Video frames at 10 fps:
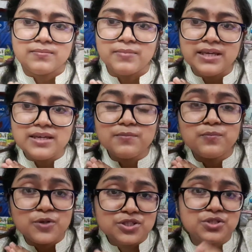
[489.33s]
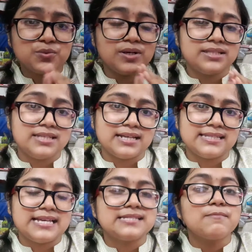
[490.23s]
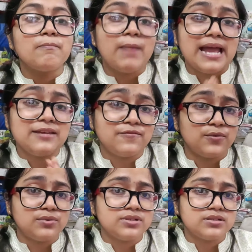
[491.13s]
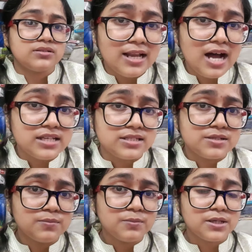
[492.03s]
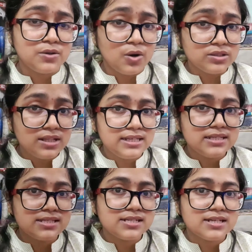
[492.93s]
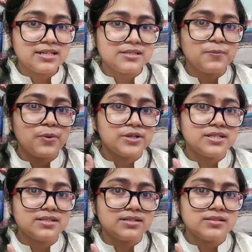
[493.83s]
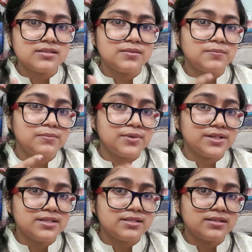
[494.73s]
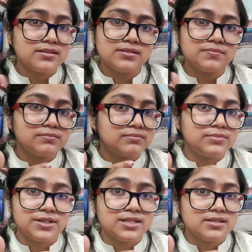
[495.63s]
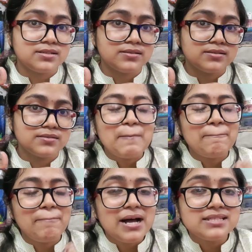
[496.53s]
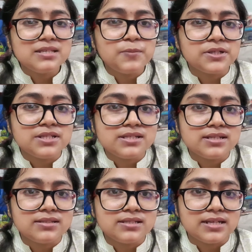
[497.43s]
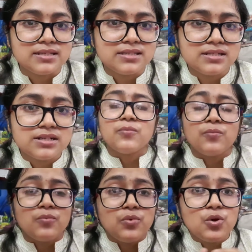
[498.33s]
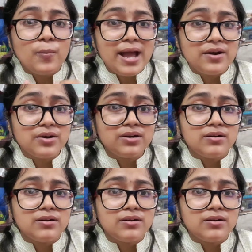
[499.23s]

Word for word: being pushed towards success manifold last but not the least is persistence persistence persistence pass the persistence test no matter